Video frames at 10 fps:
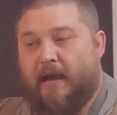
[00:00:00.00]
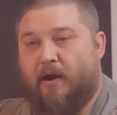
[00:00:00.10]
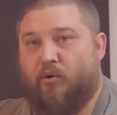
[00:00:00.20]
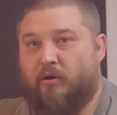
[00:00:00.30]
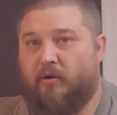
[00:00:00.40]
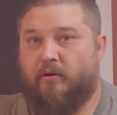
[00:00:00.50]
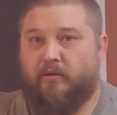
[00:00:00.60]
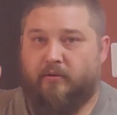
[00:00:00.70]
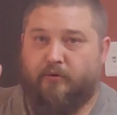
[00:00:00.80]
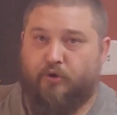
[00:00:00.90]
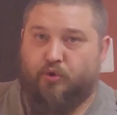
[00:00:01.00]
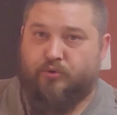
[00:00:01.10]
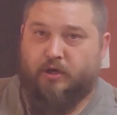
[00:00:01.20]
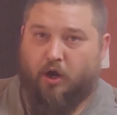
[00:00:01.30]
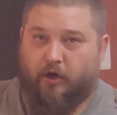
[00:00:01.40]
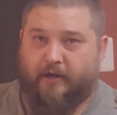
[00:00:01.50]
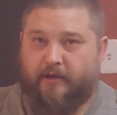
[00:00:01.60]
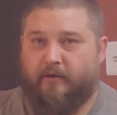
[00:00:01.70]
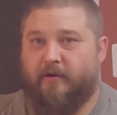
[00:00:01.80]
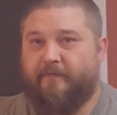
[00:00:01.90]
our new
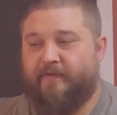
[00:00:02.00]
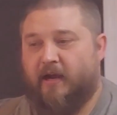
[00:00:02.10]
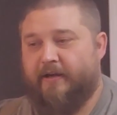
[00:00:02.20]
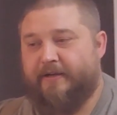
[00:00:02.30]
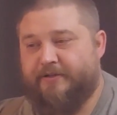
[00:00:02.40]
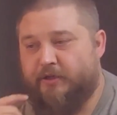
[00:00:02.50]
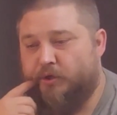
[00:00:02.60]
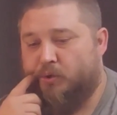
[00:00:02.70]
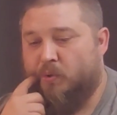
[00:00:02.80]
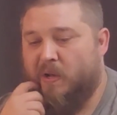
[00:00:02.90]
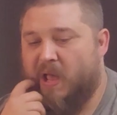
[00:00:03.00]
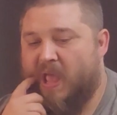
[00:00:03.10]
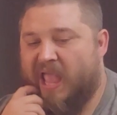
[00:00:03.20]
target of 92,